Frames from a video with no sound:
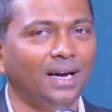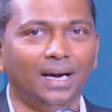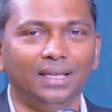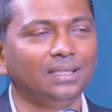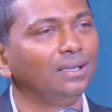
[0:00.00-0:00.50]

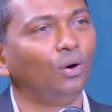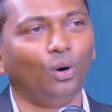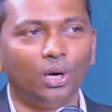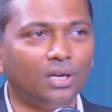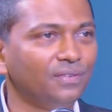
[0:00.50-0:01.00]
Either
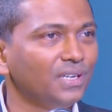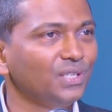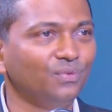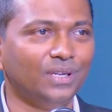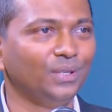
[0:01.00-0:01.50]
all of
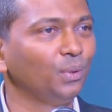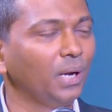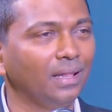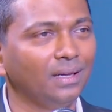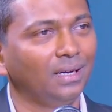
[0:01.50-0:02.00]
us win
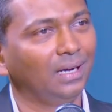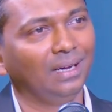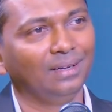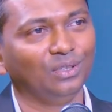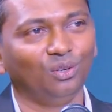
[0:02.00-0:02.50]

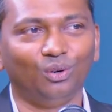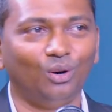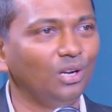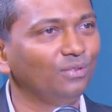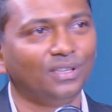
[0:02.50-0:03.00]
together or
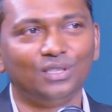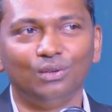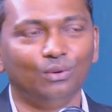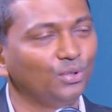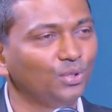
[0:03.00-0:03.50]
all of us
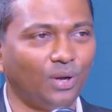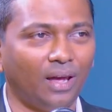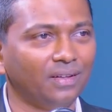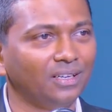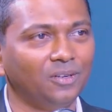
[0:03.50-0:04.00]
lose
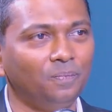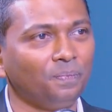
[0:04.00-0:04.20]
together.